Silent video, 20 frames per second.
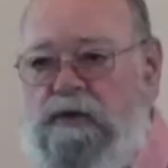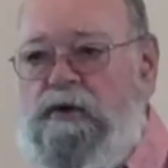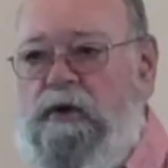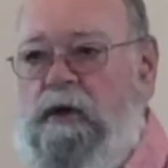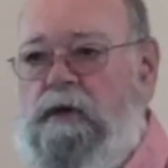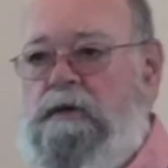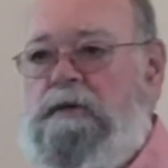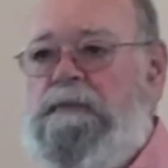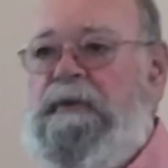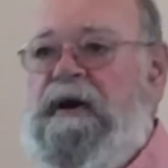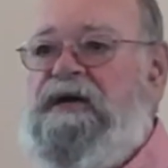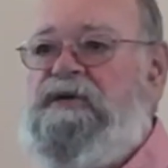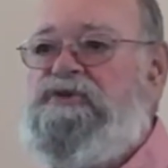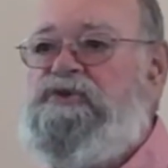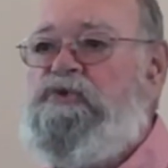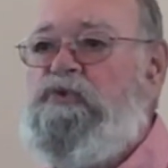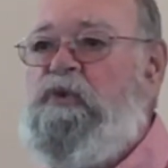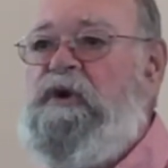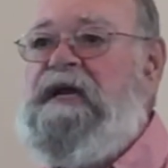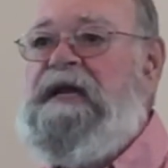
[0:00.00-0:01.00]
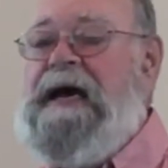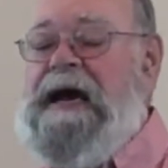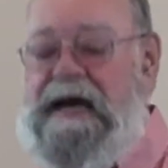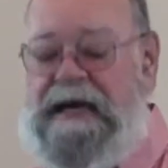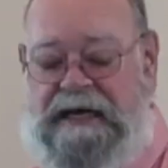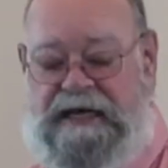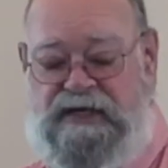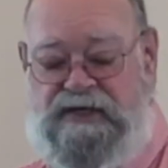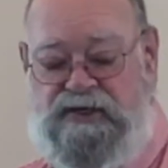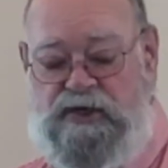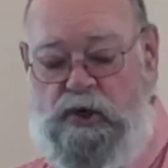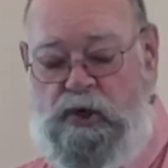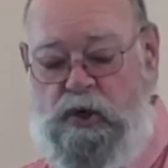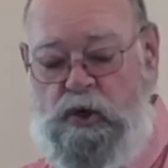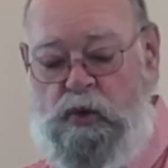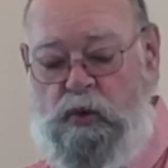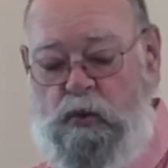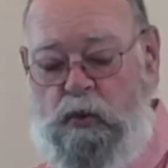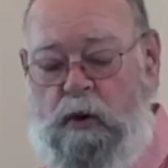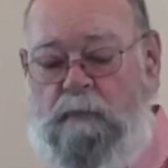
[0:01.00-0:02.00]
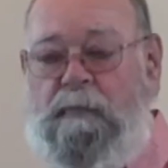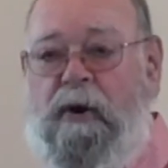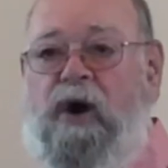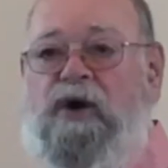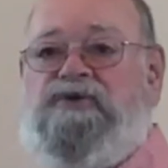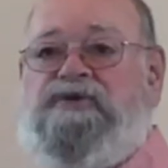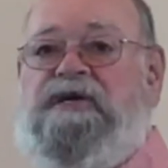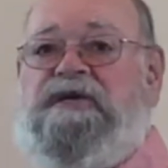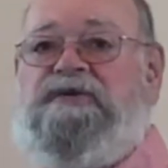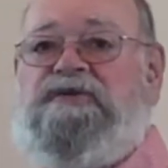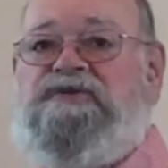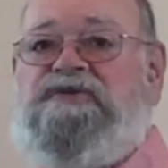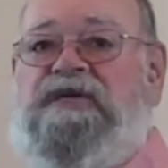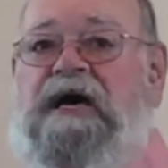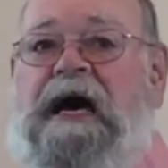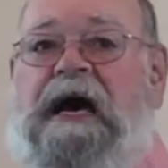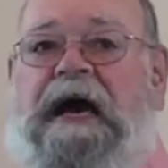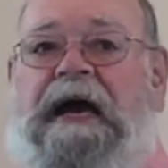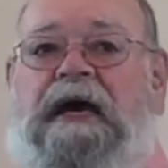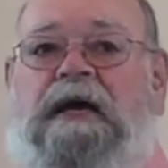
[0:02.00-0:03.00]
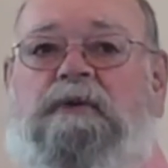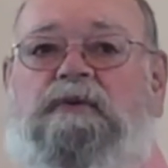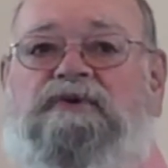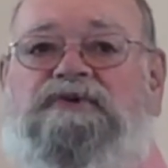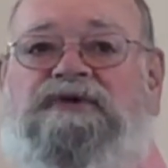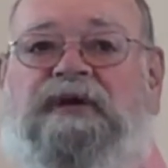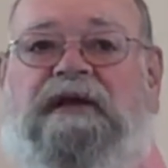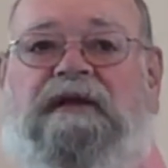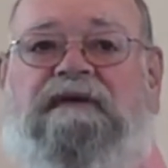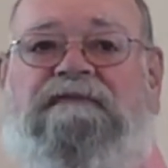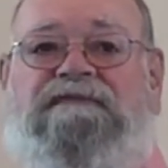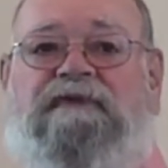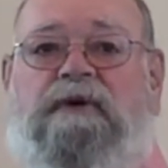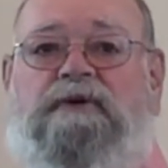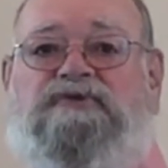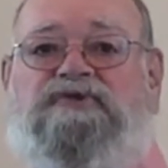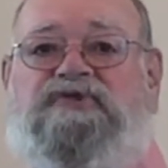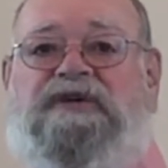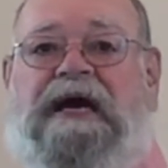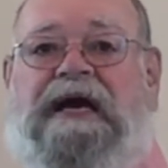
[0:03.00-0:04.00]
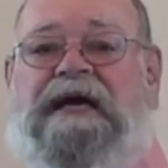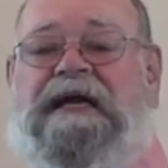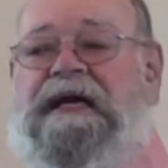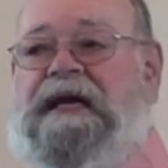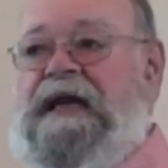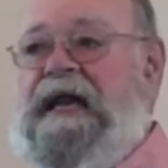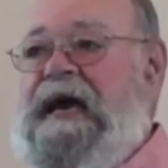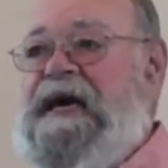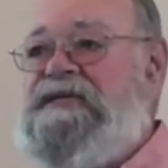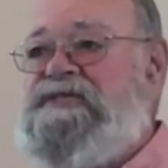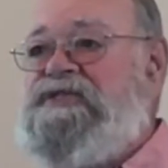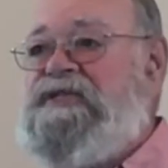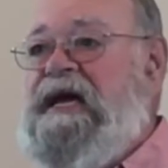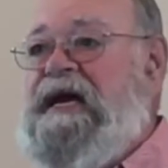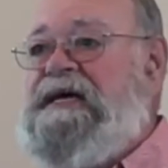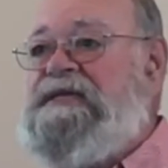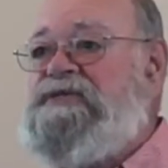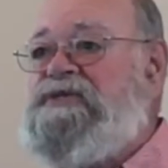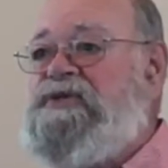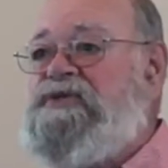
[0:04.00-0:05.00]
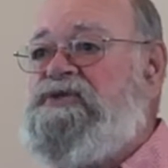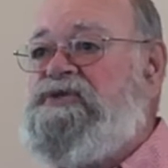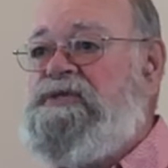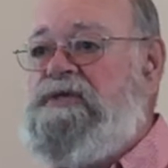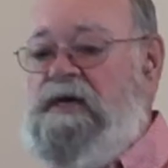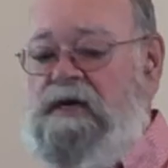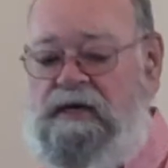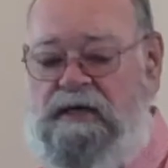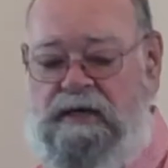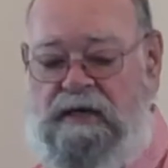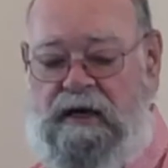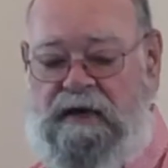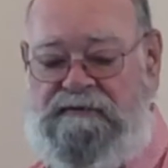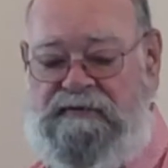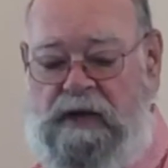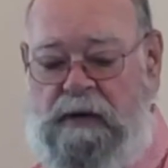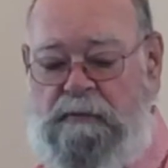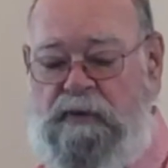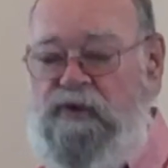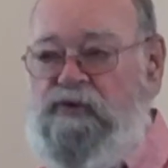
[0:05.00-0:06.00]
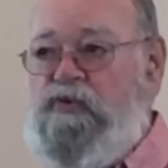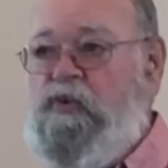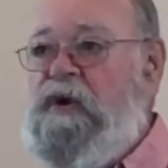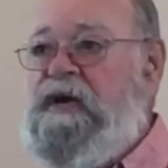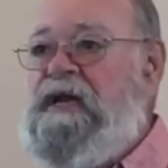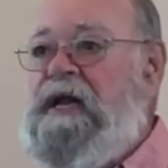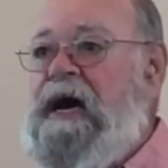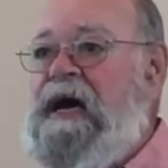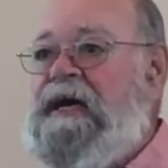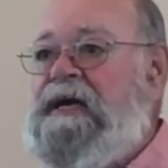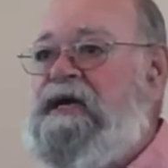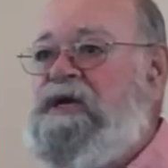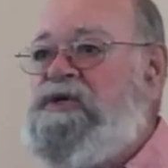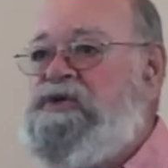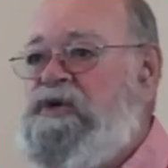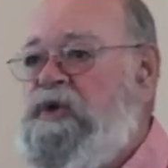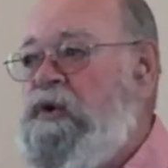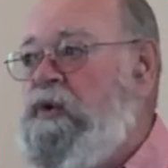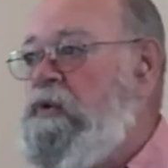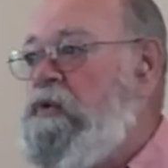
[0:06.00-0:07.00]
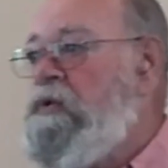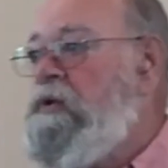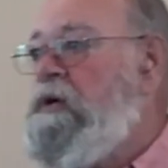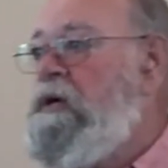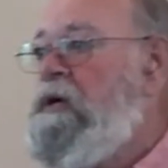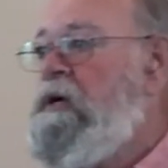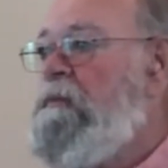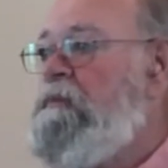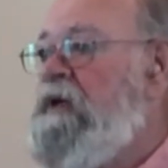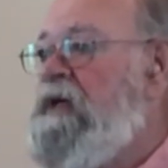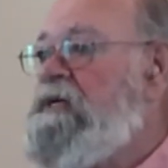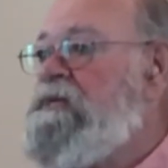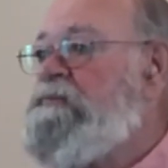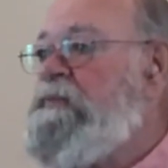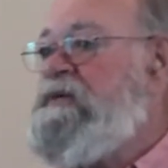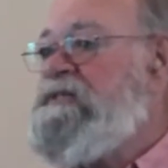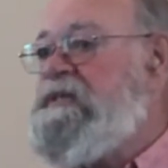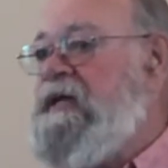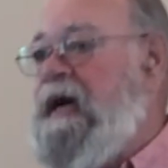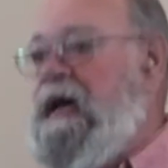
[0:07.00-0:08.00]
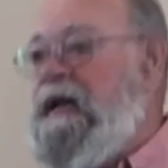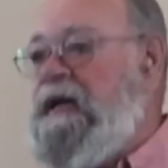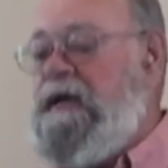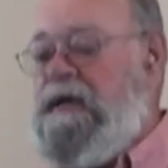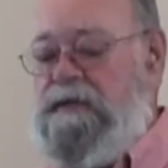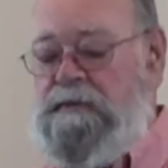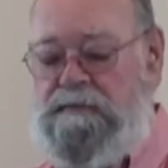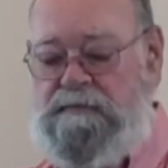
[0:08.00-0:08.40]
Turn to page 392. We're marching to Zion. Sing the first, second, and last stanzas of number 392. Please be standing.